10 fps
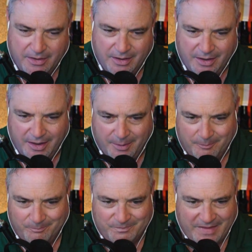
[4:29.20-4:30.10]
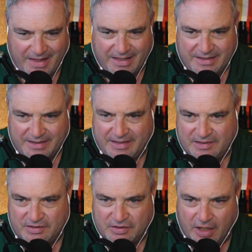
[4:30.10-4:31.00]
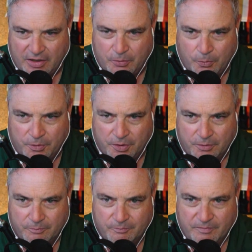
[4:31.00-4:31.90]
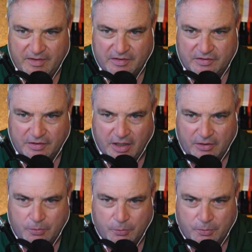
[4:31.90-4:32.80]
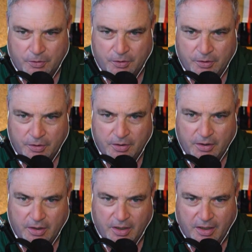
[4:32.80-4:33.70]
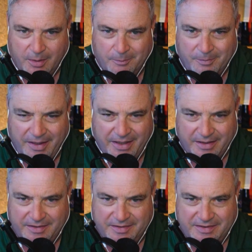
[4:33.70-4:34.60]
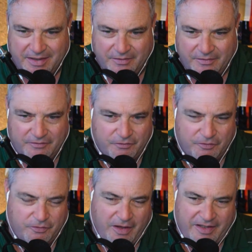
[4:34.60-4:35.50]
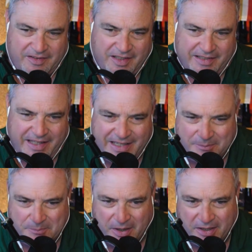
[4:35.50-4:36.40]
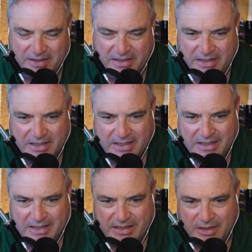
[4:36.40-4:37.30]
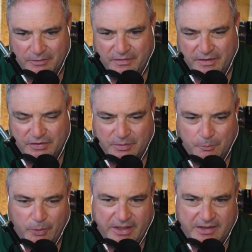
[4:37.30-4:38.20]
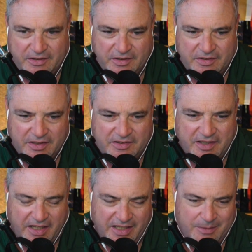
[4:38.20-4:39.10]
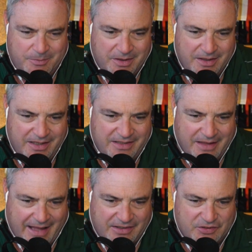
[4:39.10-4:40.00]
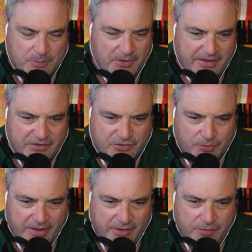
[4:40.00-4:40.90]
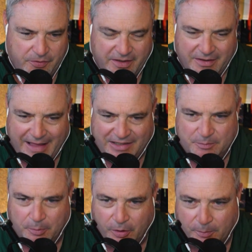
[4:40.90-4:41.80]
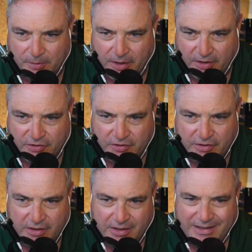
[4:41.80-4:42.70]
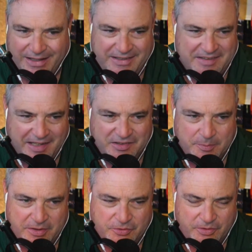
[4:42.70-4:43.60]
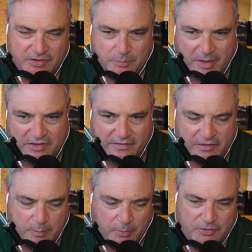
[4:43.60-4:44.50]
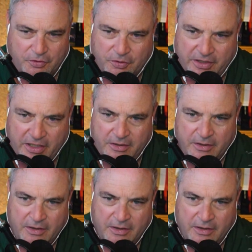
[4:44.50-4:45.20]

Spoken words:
and he's a slot corner. He's a slot corner, is he a camp body? There's some weaknesses in his game. He lacks play strength. He lacks ball production. And he's had some injuries. You mentioned the sports hernia,